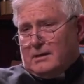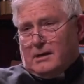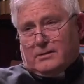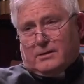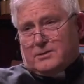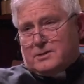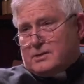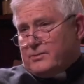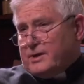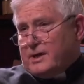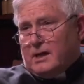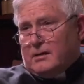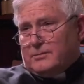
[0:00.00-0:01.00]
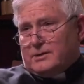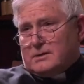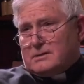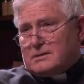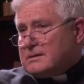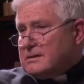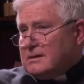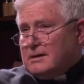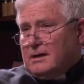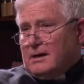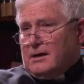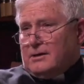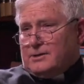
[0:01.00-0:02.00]
Now those three elements
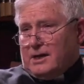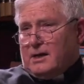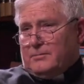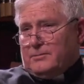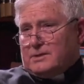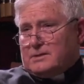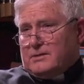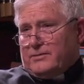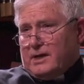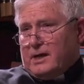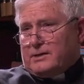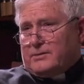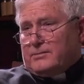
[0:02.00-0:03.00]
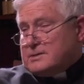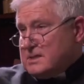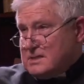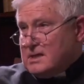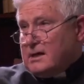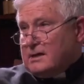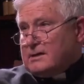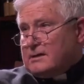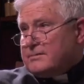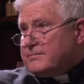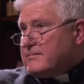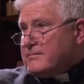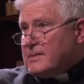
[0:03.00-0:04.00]
are the elements of an actual society,